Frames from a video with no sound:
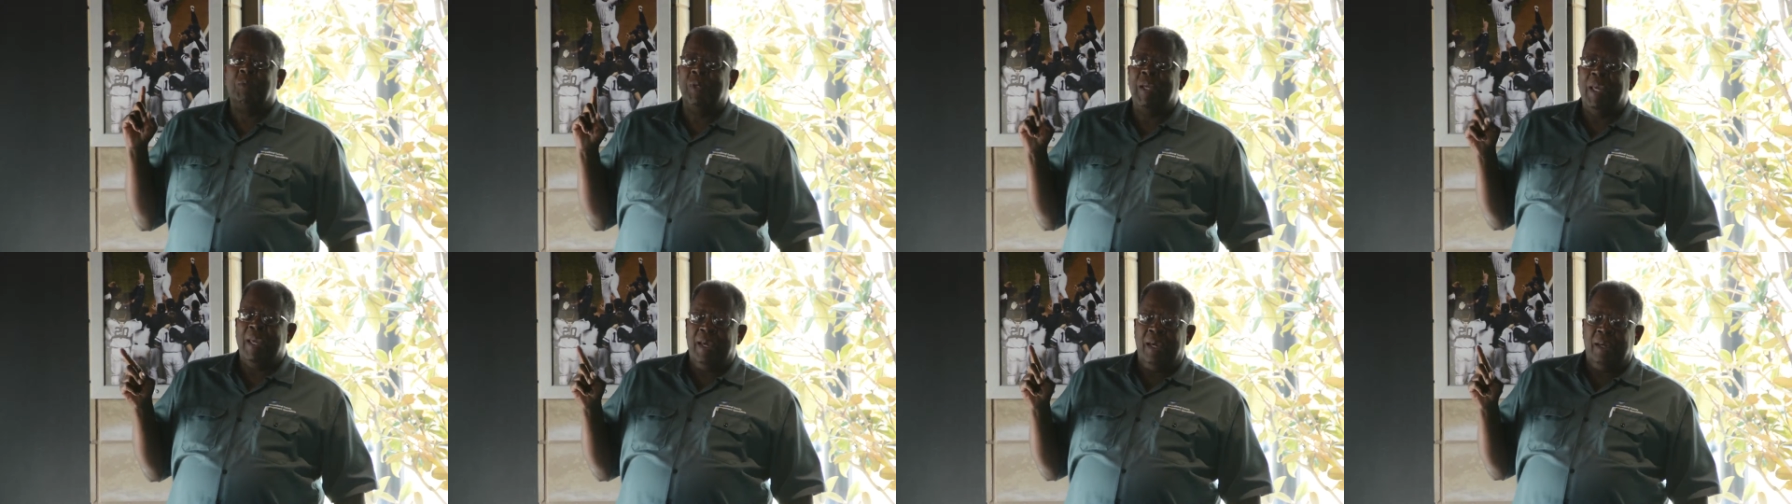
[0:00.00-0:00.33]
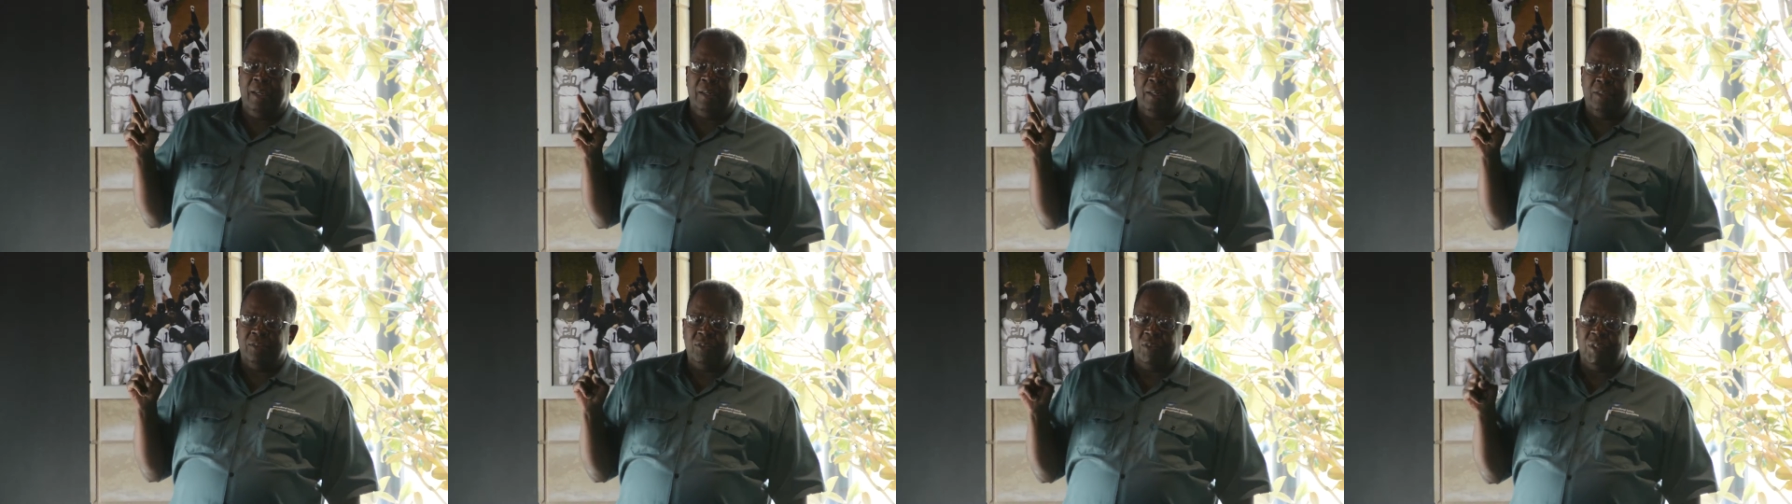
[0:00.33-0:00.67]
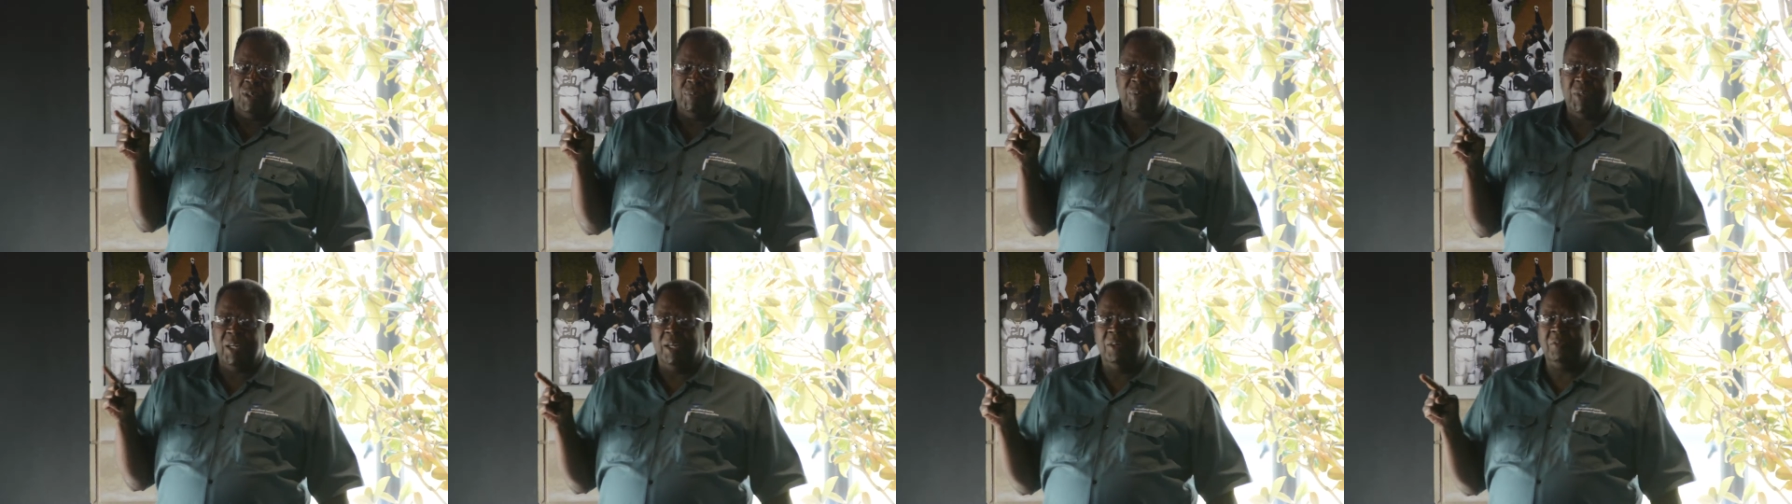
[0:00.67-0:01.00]

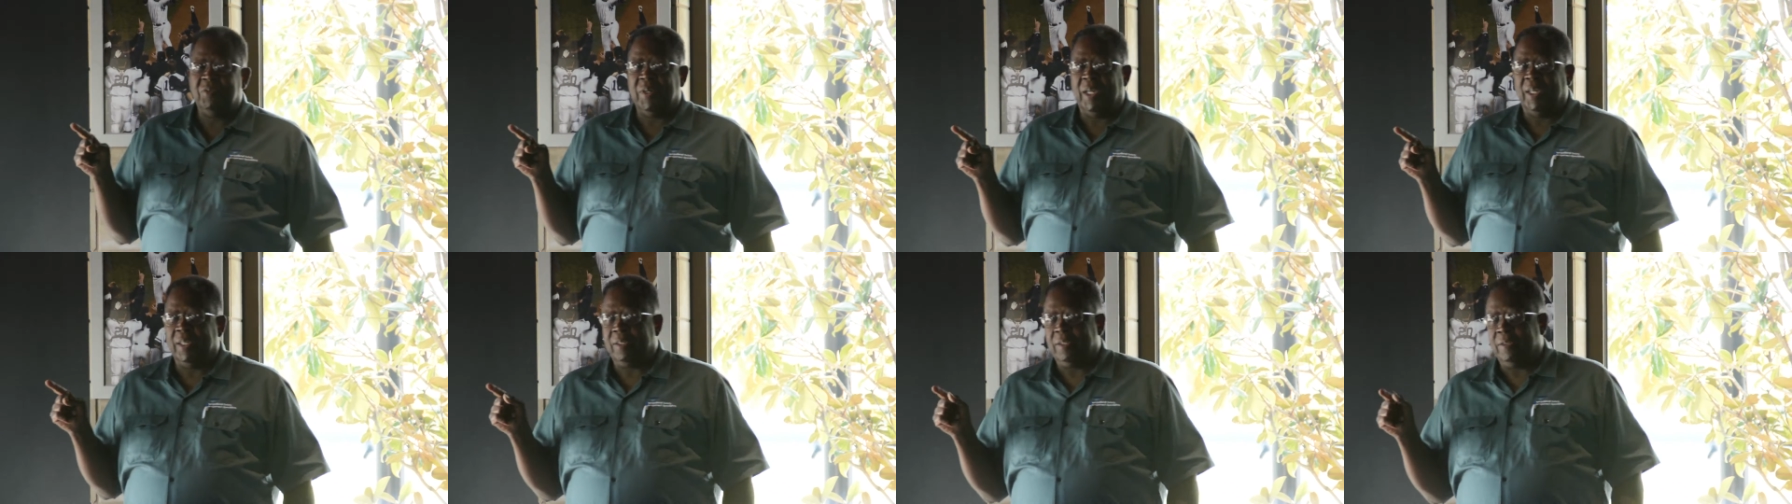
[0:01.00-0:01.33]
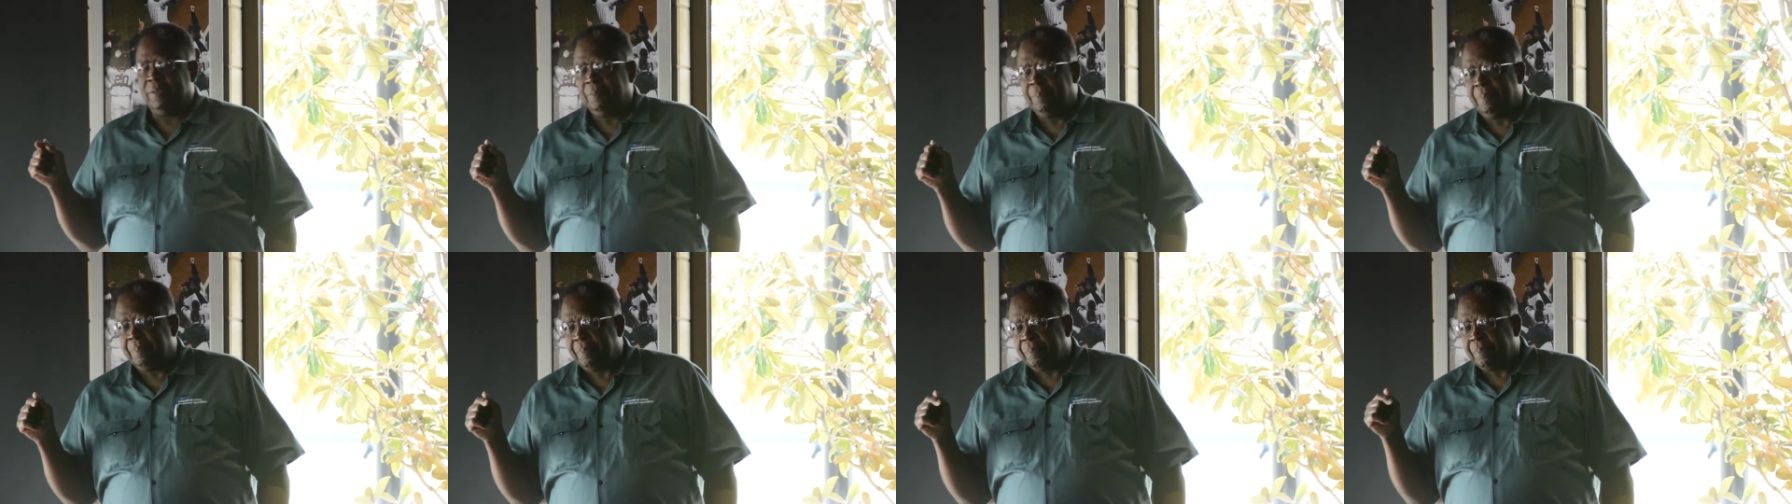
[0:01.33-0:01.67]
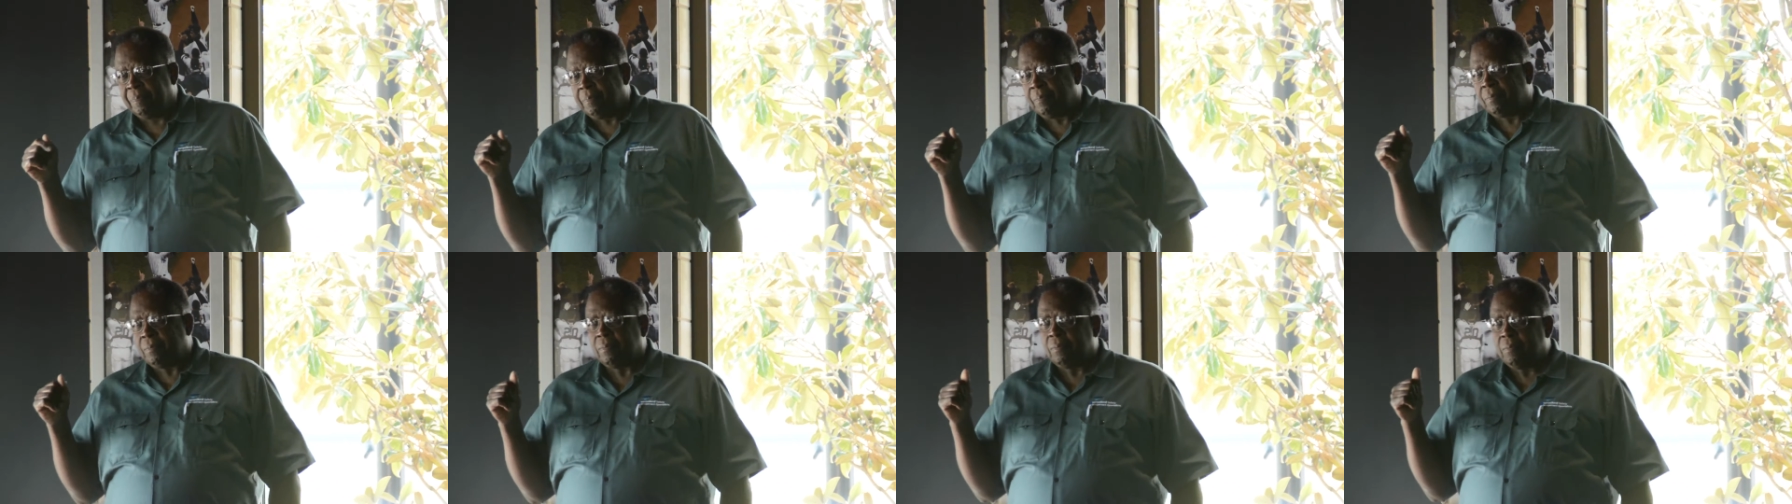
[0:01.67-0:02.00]
mishaps, but also
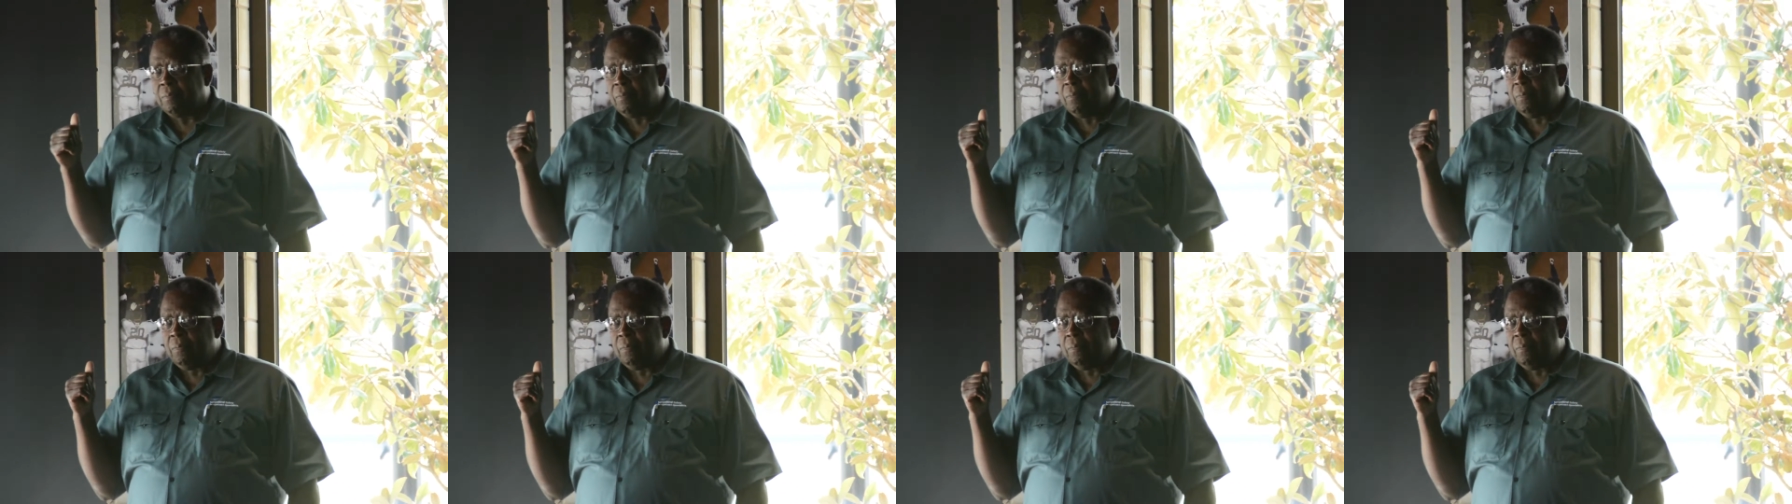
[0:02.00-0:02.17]
bringing down